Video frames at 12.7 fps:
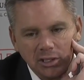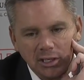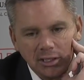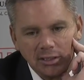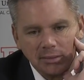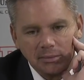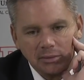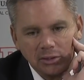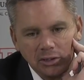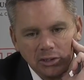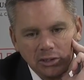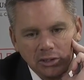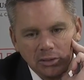But
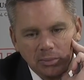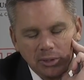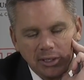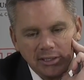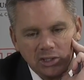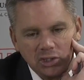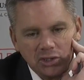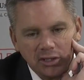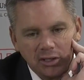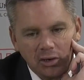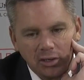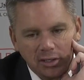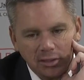I just think
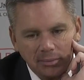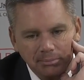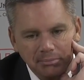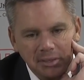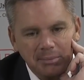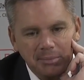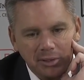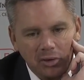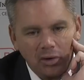our commitment